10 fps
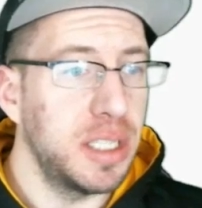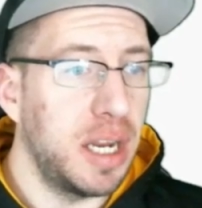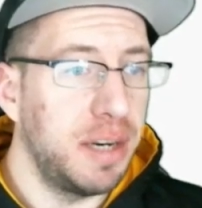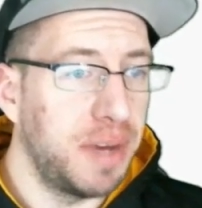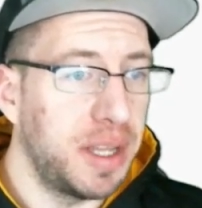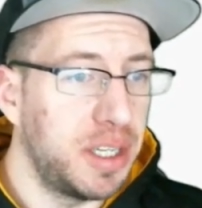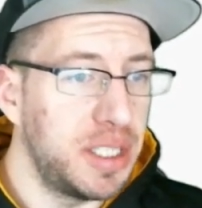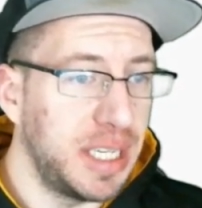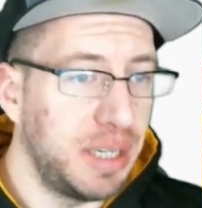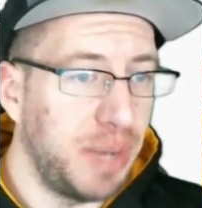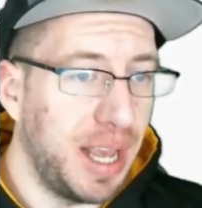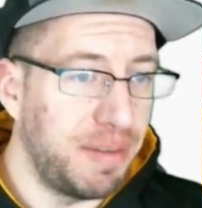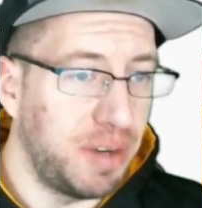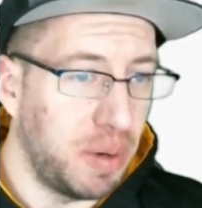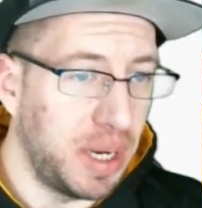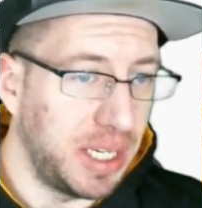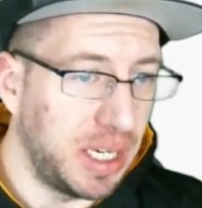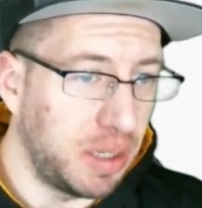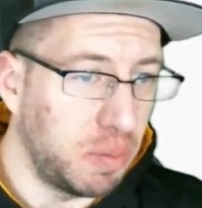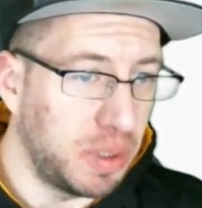a lot of others and we have no
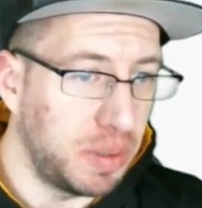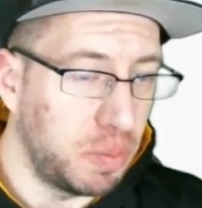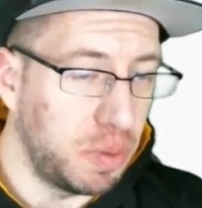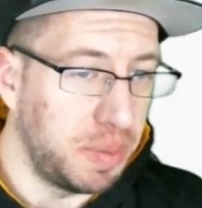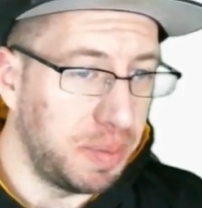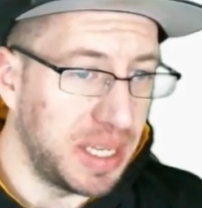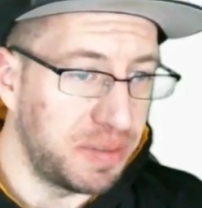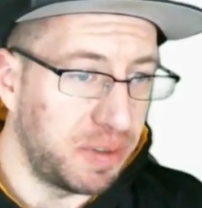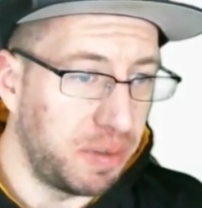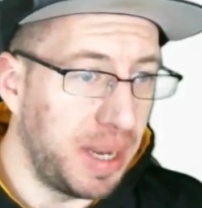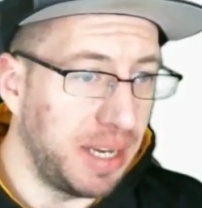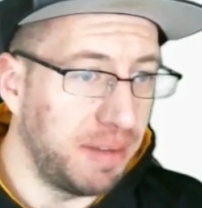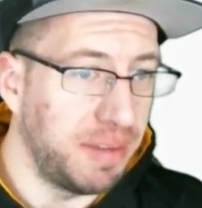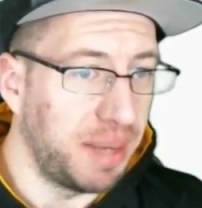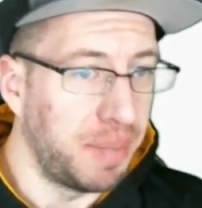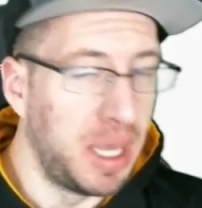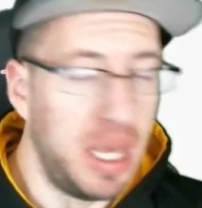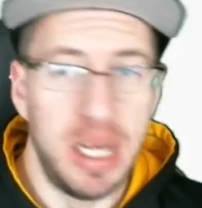idea what would be best for many of them.